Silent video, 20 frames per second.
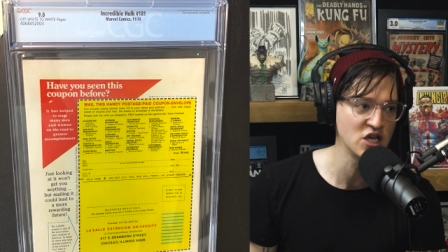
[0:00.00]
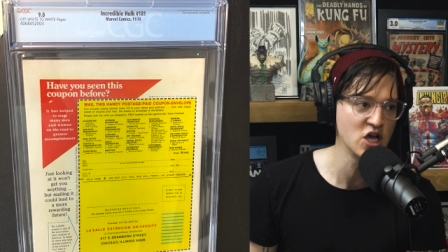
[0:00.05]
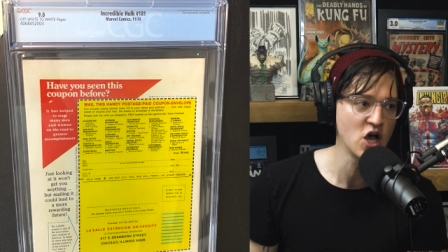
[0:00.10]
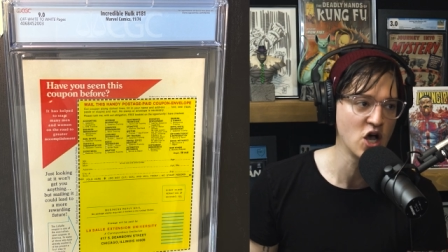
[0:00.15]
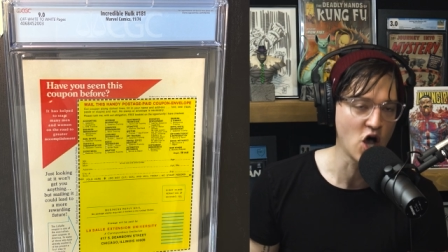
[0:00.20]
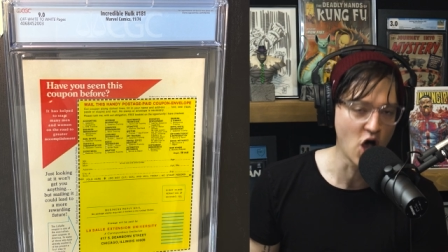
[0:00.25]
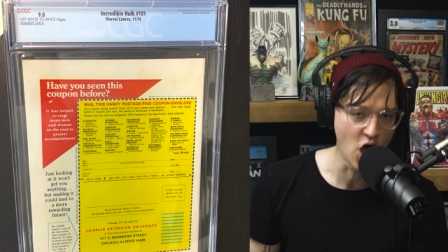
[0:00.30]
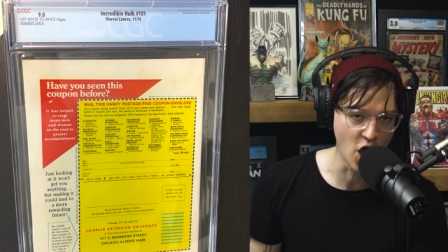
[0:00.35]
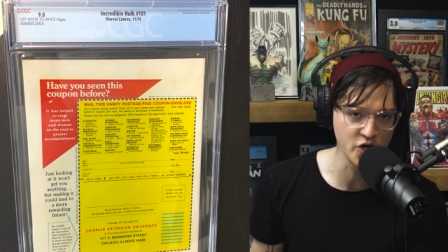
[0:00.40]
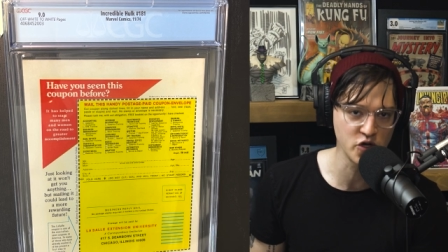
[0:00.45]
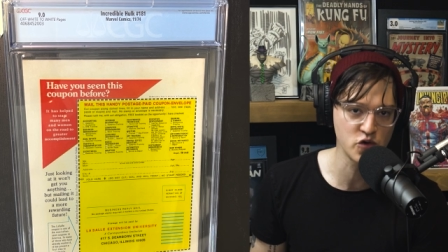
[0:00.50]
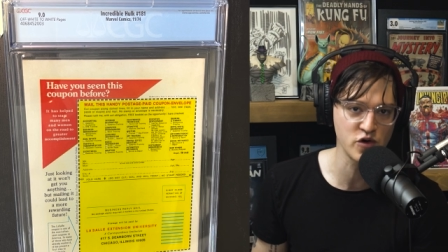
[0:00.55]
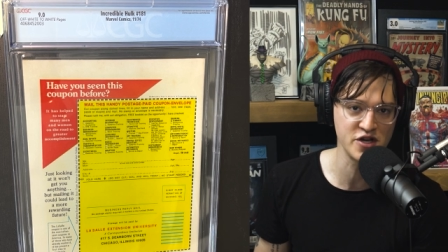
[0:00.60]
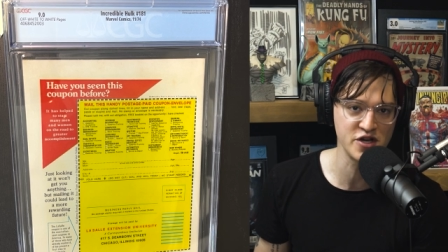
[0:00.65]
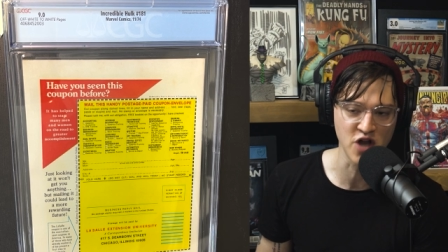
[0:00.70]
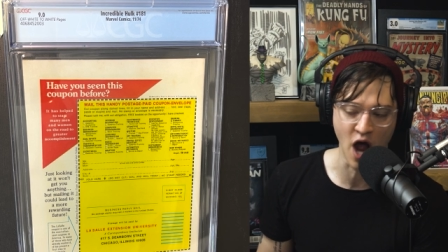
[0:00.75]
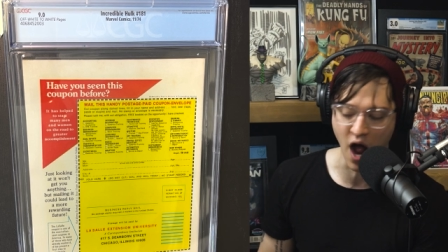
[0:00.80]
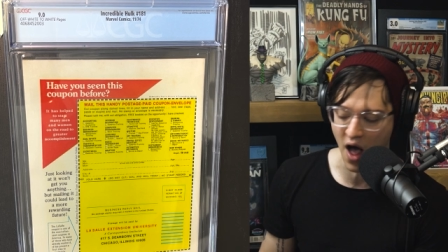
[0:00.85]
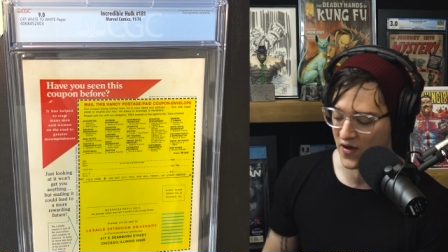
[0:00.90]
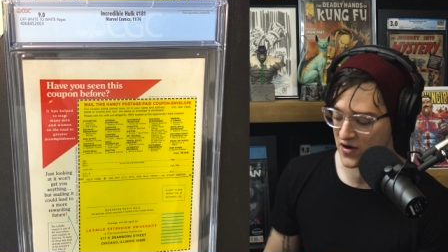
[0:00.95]
hundred
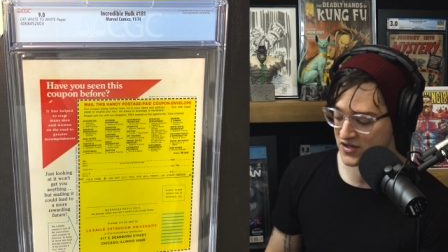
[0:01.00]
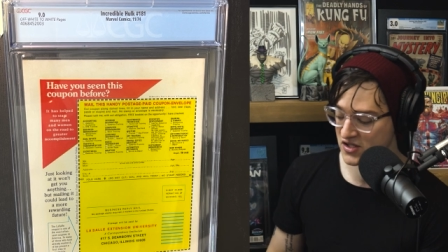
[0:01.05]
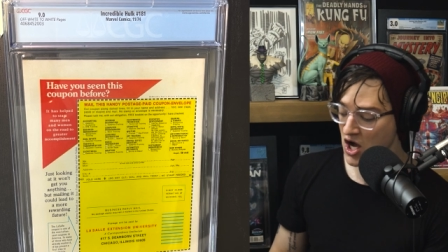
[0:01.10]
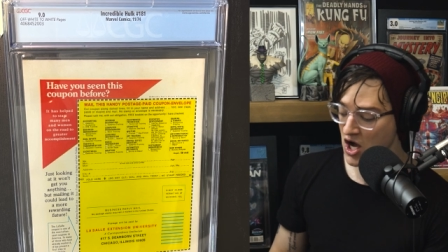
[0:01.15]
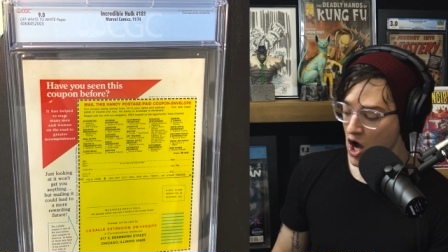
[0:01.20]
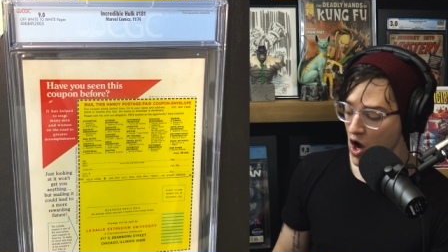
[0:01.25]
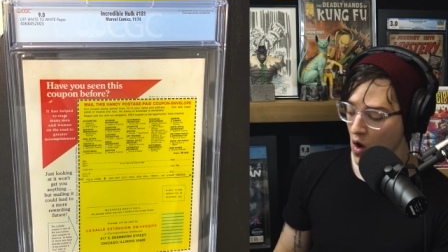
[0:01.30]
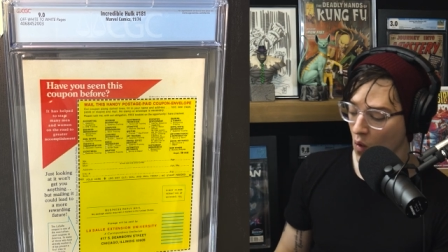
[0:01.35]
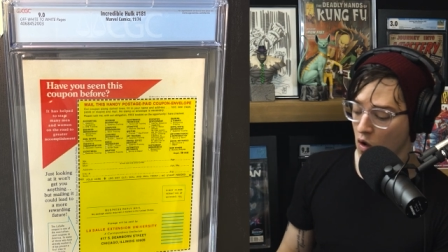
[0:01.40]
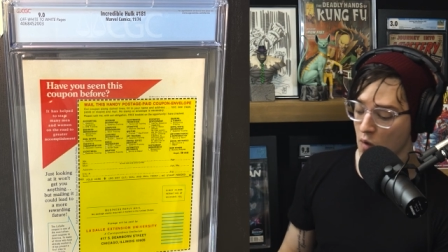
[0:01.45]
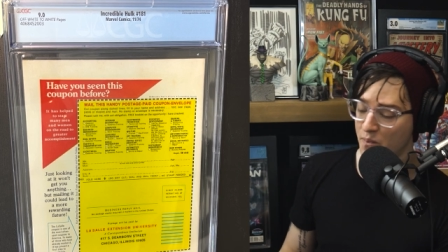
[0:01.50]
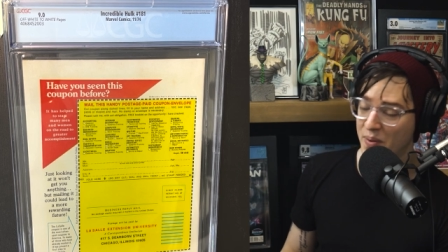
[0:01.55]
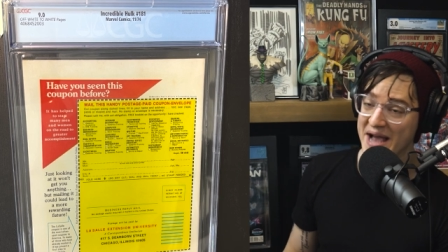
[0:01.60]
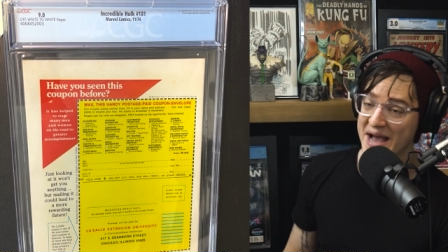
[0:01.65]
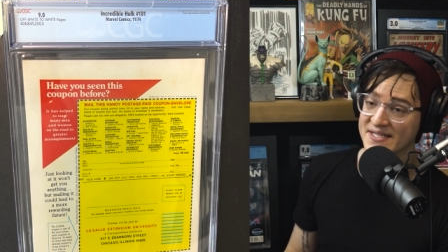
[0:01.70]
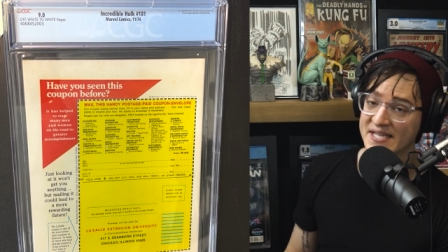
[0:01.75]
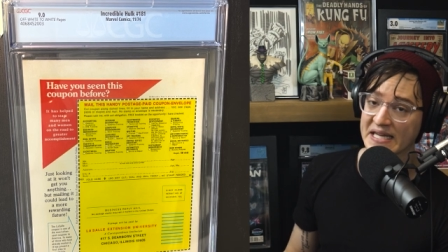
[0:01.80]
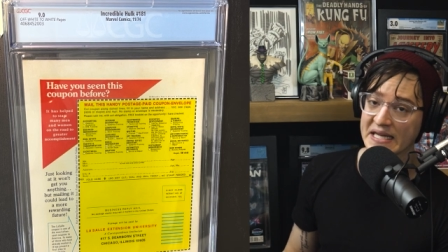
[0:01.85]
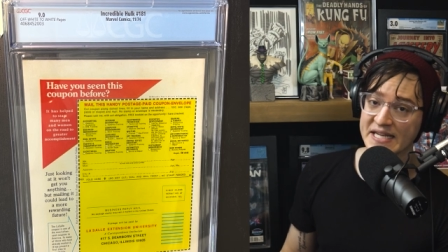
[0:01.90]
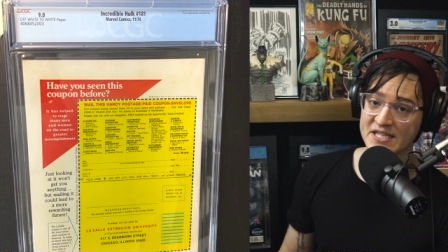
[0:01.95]
dollars. We're
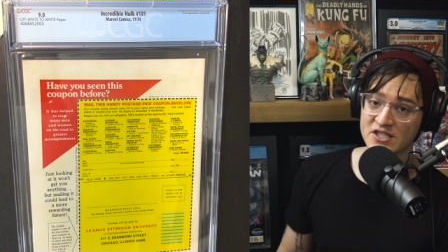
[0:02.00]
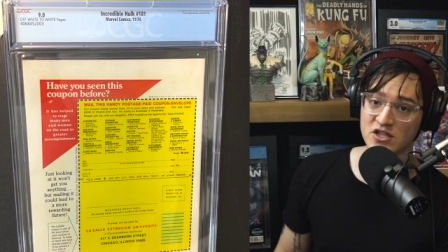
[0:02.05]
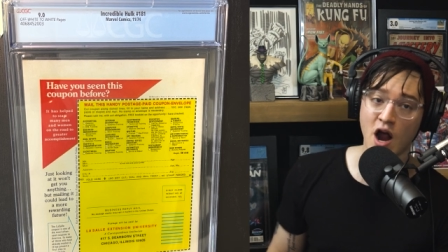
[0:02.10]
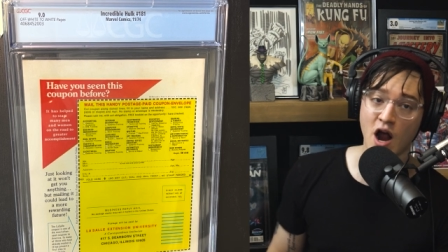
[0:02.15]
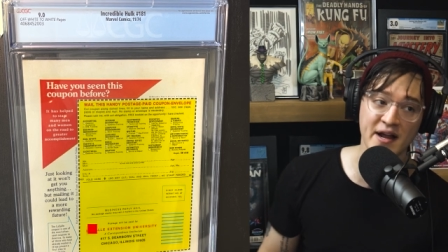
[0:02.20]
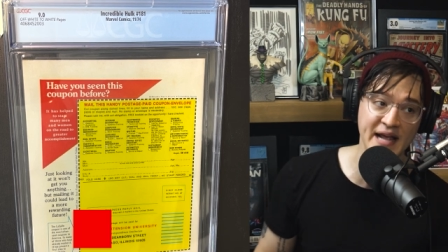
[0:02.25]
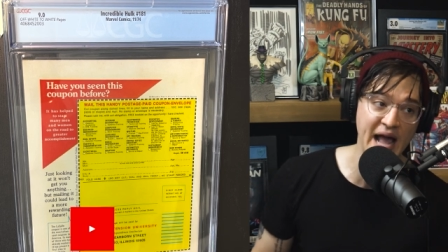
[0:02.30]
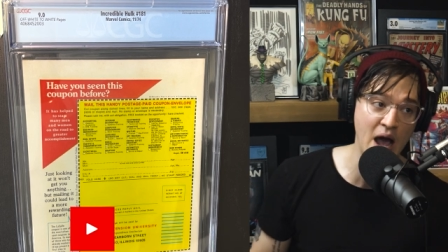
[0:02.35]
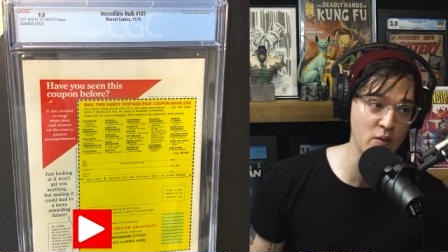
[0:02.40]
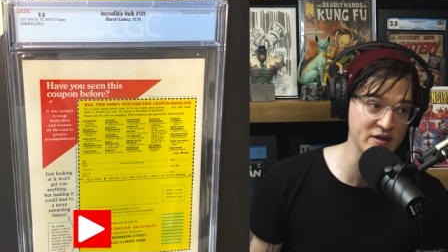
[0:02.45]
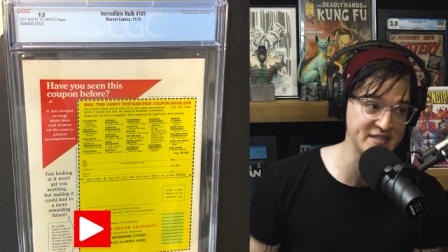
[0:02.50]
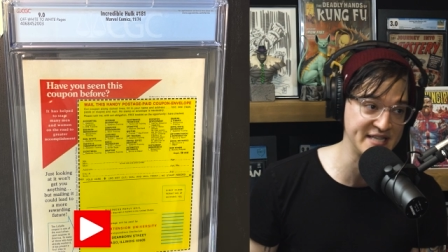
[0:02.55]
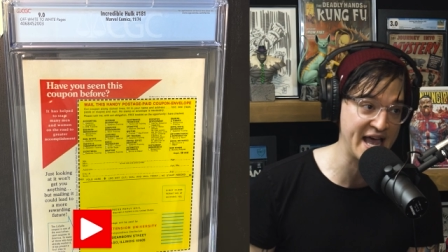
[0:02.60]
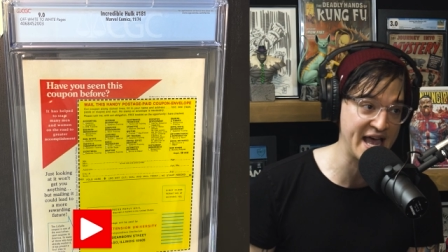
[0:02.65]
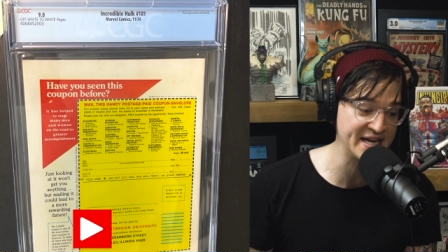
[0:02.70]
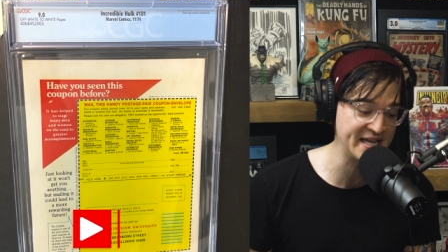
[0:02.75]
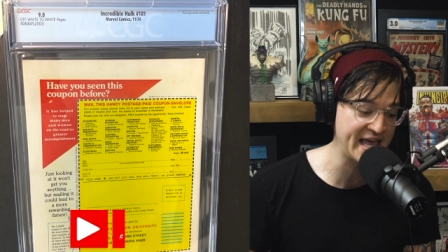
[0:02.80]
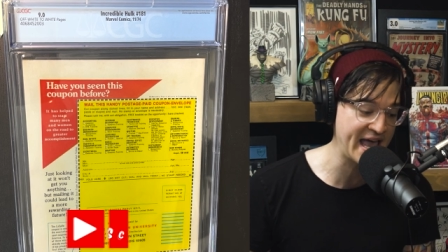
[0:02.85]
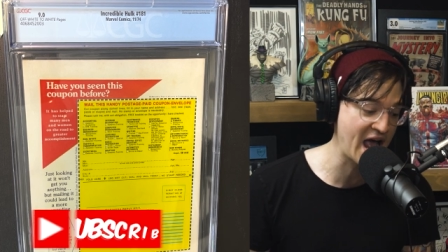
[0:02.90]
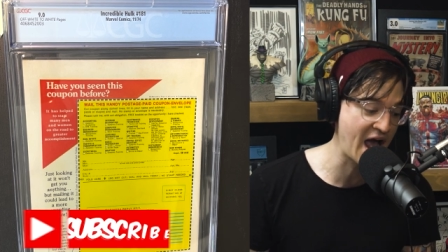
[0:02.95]
basically starting out with
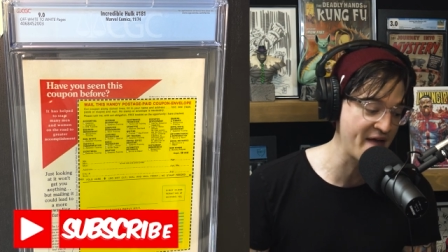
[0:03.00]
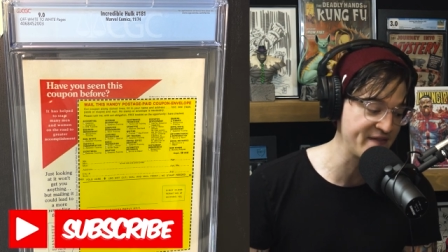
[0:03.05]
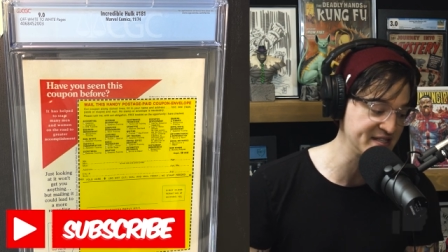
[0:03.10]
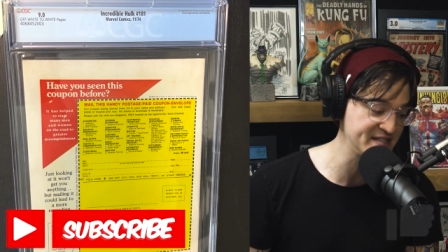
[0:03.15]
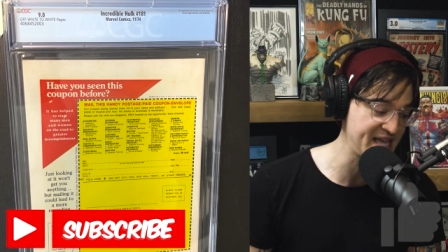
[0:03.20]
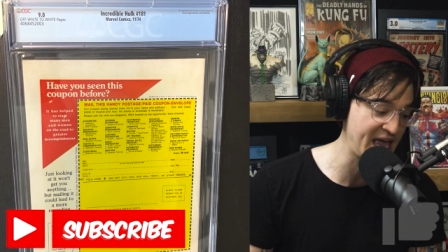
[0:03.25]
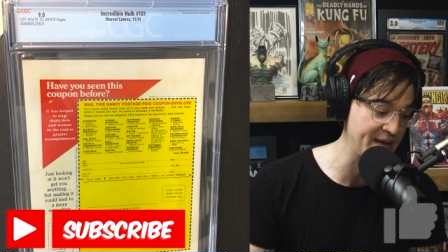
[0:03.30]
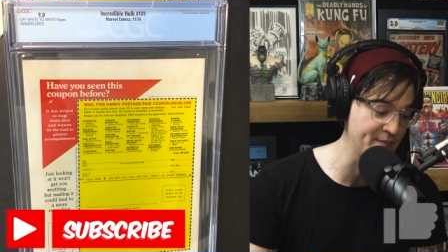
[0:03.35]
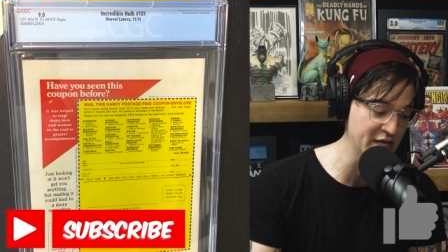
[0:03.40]
10k on the table.